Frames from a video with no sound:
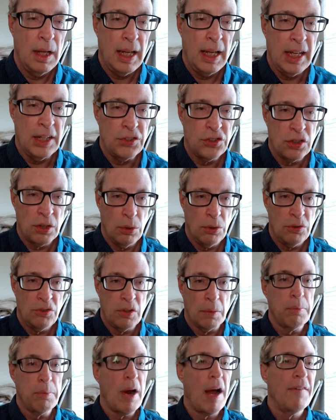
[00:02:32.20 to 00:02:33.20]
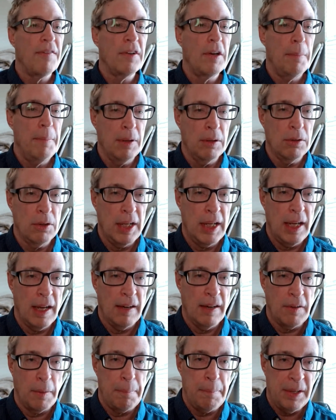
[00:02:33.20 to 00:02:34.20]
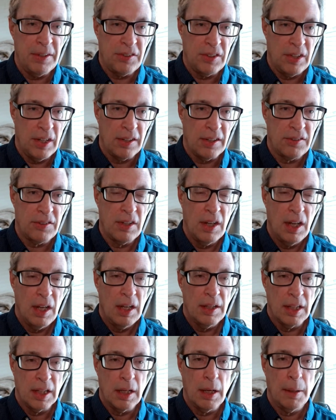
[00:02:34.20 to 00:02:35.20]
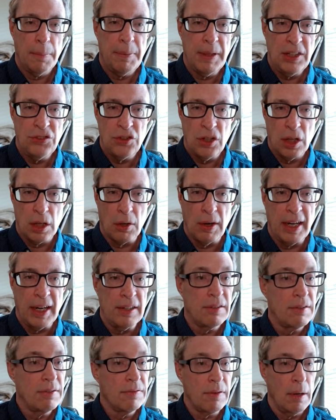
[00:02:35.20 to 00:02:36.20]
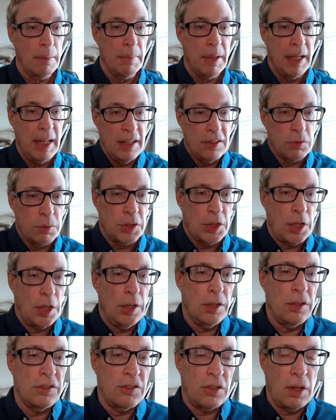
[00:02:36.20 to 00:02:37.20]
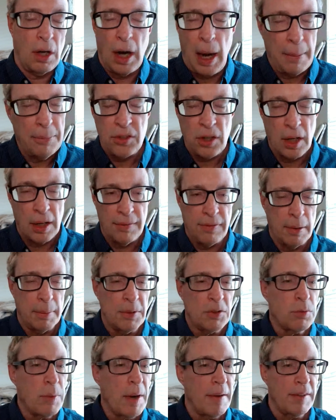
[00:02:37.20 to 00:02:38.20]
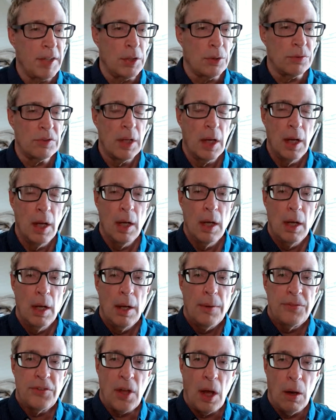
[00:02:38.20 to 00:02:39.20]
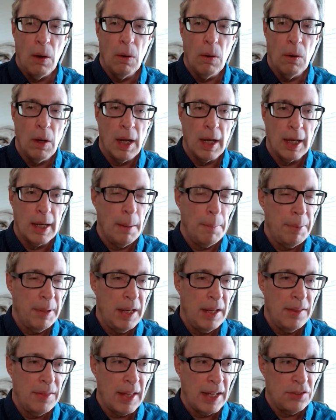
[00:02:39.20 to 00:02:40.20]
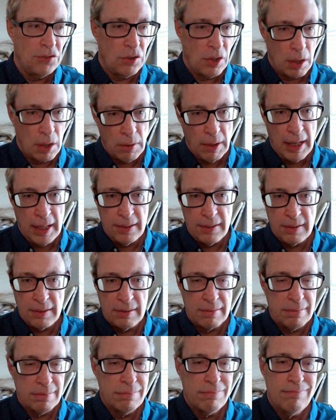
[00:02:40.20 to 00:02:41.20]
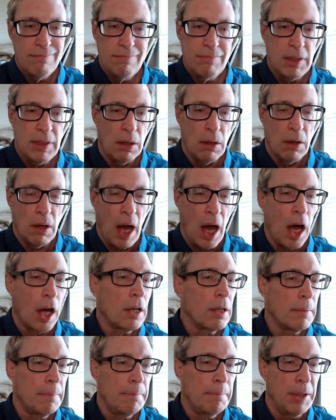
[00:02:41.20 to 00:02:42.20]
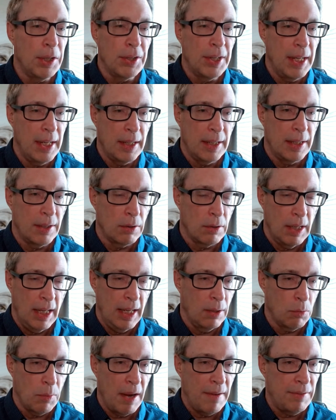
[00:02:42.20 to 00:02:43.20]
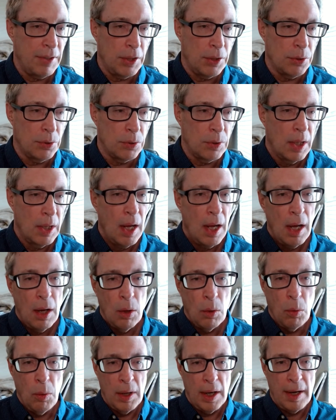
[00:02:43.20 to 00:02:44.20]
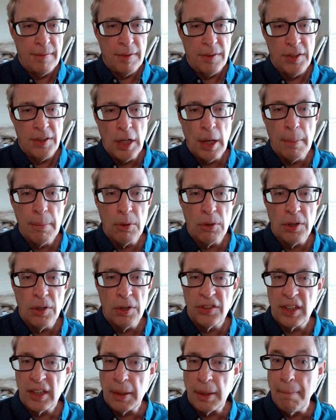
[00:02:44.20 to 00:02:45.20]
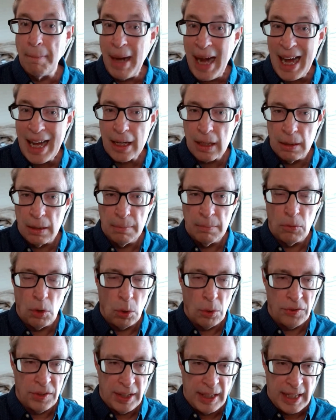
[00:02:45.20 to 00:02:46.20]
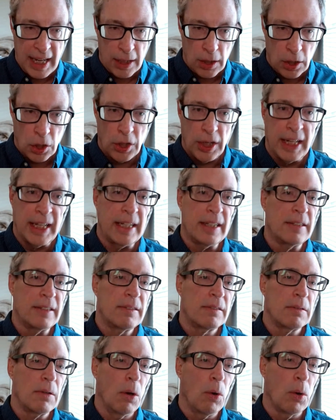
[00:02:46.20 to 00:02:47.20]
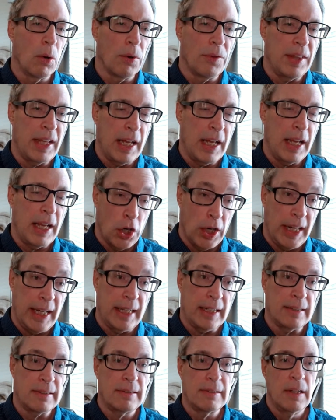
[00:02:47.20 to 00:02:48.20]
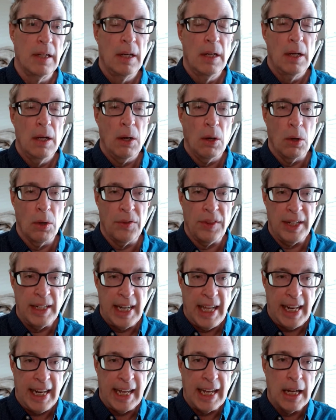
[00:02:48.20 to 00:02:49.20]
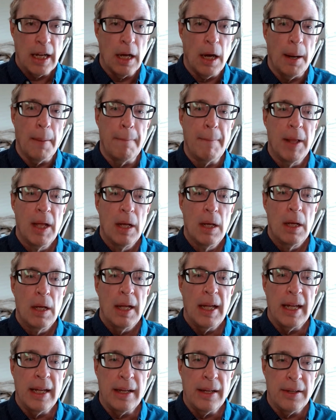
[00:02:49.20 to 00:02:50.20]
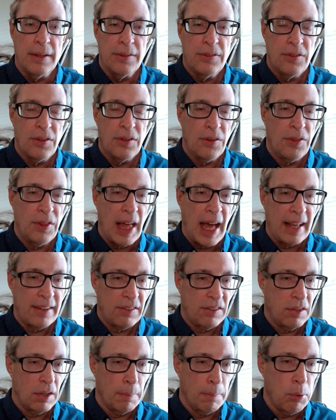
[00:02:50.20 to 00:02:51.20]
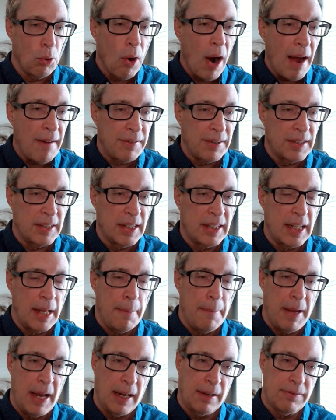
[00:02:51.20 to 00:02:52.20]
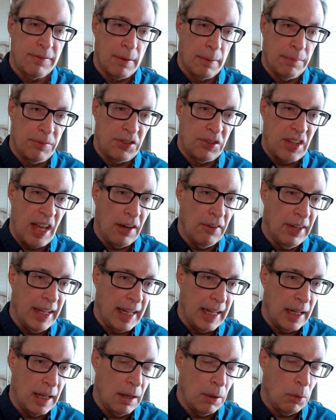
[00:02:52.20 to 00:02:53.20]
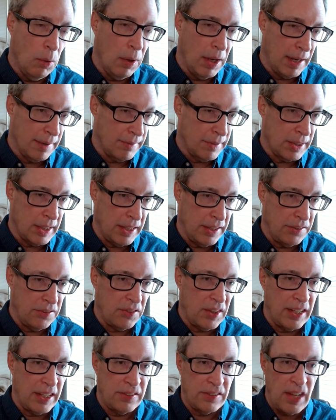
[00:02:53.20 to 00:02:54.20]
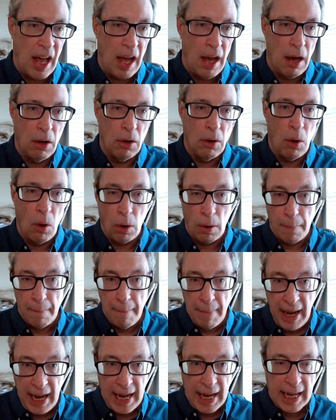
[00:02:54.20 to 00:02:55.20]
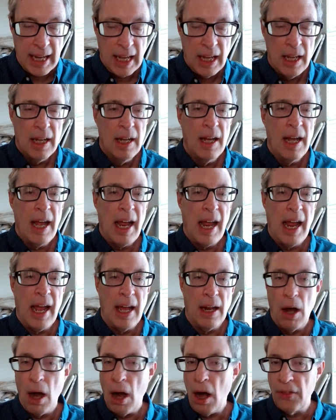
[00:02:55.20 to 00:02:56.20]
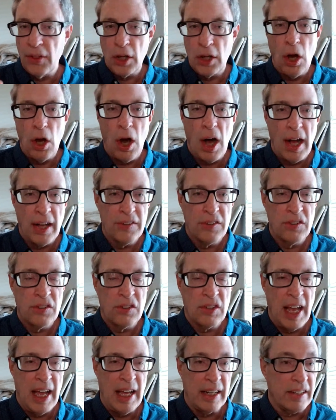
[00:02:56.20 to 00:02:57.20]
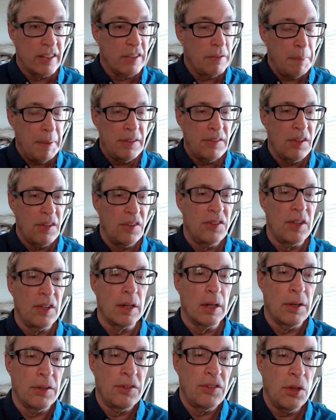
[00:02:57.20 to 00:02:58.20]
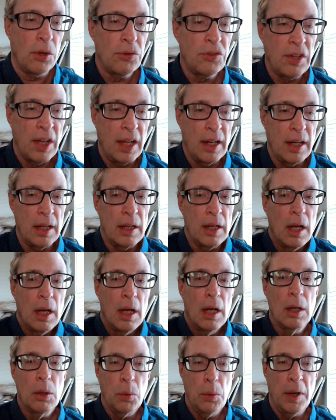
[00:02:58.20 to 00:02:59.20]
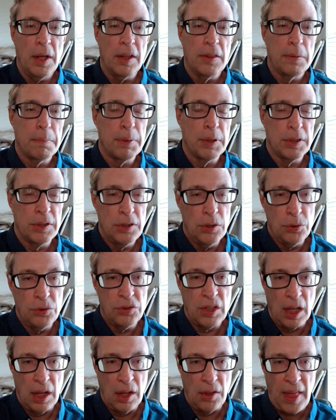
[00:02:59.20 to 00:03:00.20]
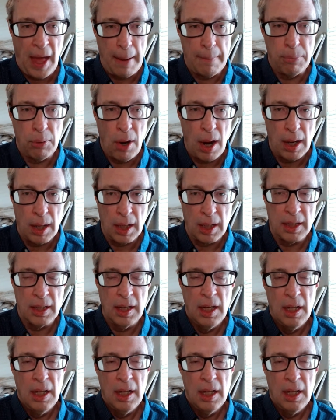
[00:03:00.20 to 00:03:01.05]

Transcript: It shows the profitability of a business the company generates from its returns, or I'm sorry, from its revenues. So a company that generates 100 billion in revenue, whatever number is at the bottom, or the net earnings, or the earnings, or the net income, that's the profit that they make from selling whatever it is they sell or make, and all the costs and expenses that are associated with producing that product.